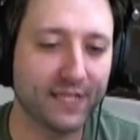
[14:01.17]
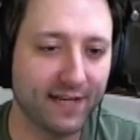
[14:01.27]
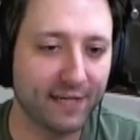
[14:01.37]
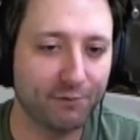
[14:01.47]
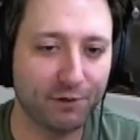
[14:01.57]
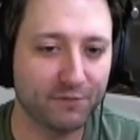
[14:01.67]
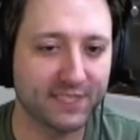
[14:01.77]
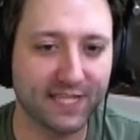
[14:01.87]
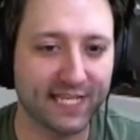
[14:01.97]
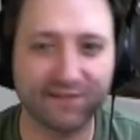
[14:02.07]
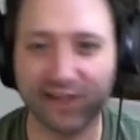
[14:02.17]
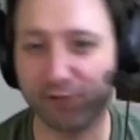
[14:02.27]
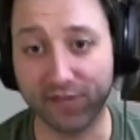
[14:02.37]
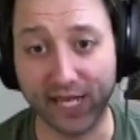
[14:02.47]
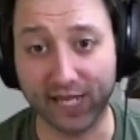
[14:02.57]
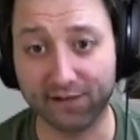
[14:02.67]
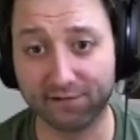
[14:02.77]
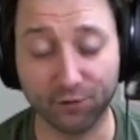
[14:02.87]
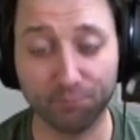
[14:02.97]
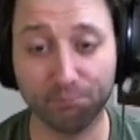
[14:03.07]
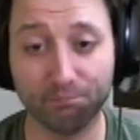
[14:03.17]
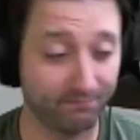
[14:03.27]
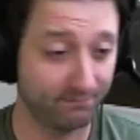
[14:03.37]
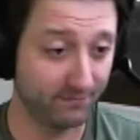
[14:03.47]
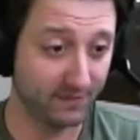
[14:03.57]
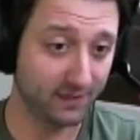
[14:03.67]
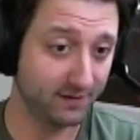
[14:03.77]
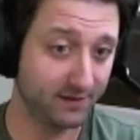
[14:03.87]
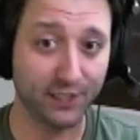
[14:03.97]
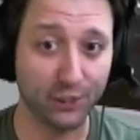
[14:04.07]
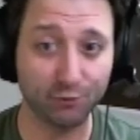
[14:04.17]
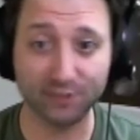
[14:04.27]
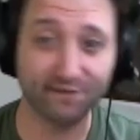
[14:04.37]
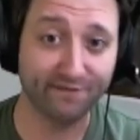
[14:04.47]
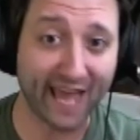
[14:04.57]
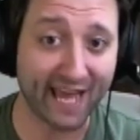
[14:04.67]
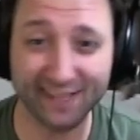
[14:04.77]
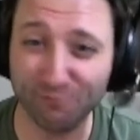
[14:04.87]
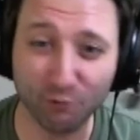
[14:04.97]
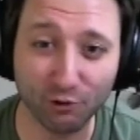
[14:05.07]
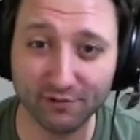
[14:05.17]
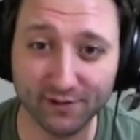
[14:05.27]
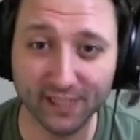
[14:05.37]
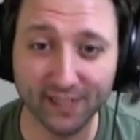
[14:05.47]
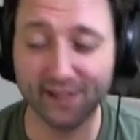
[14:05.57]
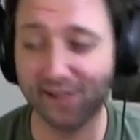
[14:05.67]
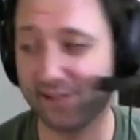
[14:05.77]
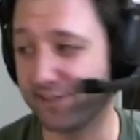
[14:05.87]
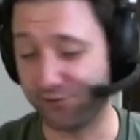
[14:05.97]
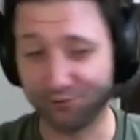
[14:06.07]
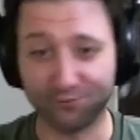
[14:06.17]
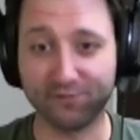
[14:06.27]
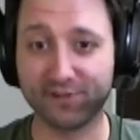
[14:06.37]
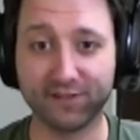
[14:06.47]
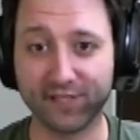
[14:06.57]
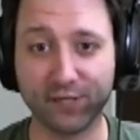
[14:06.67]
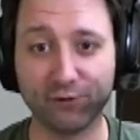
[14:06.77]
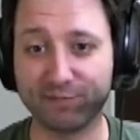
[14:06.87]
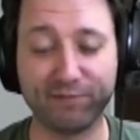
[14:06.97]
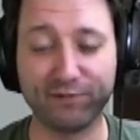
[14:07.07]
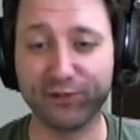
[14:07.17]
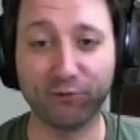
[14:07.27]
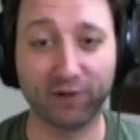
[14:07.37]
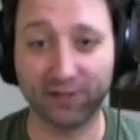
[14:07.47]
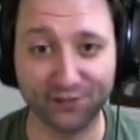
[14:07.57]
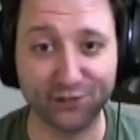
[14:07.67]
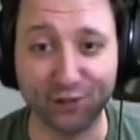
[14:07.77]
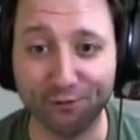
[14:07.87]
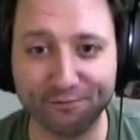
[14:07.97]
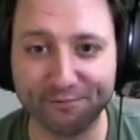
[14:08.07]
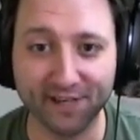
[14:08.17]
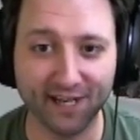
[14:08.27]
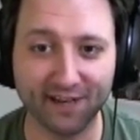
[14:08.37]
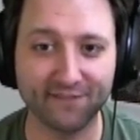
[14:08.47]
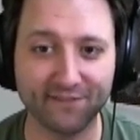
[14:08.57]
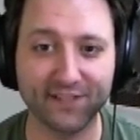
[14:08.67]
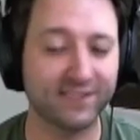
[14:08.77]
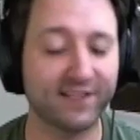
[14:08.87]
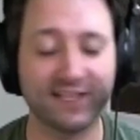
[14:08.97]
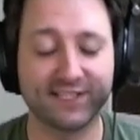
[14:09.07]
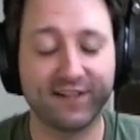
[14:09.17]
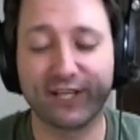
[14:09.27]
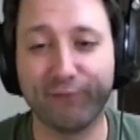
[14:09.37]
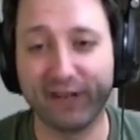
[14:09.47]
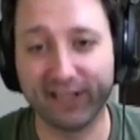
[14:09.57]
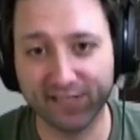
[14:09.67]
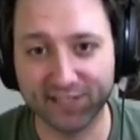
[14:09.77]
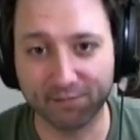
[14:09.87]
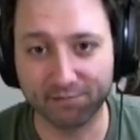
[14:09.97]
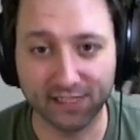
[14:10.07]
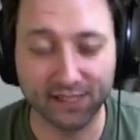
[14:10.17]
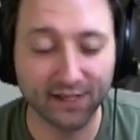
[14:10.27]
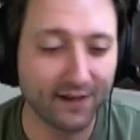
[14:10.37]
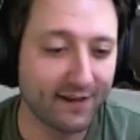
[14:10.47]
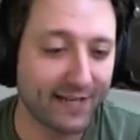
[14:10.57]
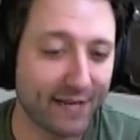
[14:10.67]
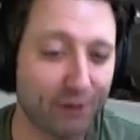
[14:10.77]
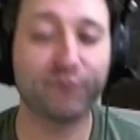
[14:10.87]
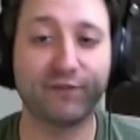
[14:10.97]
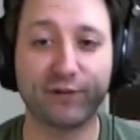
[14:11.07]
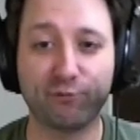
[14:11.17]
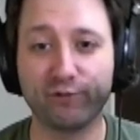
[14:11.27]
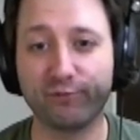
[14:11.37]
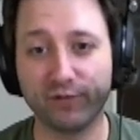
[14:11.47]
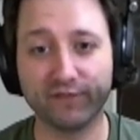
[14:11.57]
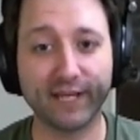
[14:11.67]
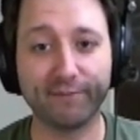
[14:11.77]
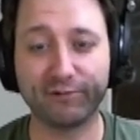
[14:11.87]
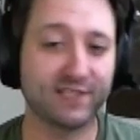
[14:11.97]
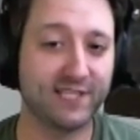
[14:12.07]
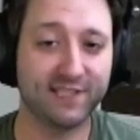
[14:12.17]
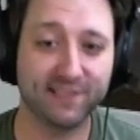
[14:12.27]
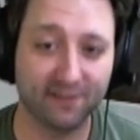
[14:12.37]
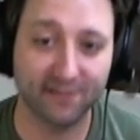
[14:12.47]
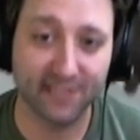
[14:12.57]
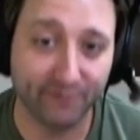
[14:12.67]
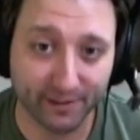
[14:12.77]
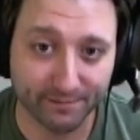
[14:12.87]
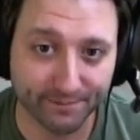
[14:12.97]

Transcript: anyone was satisfied with that, from the newest fan in the world to the oldest people who worked on the show. It's not a good way to leave something. Now, in a perfect world, we would have kept doing seasons on TV.